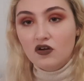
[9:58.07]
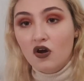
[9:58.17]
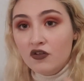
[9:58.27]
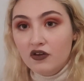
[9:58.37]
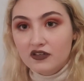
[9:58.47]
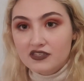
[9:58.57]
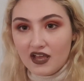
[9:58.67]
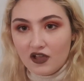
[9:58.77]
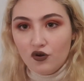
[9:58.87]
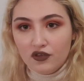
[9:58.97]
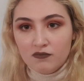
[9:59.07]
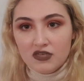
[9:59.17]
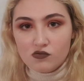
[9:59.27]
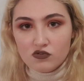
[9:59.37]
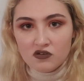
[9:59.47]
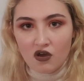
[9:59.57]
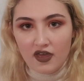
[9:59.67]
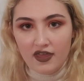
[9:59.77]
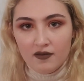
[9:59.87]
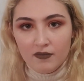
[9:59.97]
Connor is like hugging me, so it's not
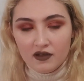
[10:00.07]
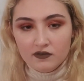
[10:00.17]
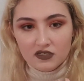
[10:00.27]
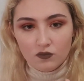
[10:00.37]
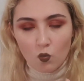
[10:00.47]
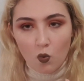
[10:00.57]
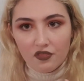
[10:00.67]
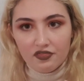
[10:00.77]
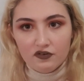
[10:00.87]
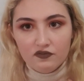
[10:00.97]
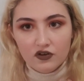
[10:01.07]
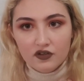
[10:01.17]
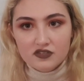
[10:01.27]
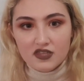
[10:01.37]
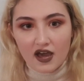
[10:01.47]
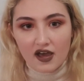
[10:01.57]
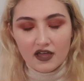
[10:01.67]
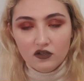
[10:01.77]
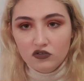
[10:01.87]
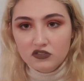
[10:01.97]
him. And I was like, what the fuck is that?
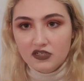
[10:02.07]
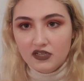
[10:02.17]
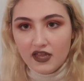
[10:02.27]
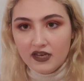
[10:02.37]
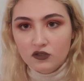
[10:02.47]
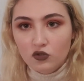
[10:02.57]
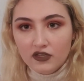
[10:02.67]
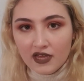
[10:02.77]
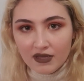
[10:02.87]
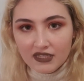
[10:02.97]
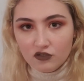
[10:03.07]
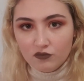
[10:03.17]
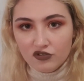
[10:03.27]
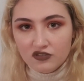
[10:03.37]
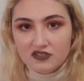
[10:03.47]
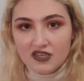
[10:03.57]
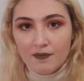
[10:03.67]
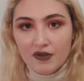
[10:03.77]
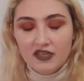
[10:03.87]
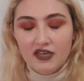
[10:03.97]
I looked at it and it looked like my little brother Sam and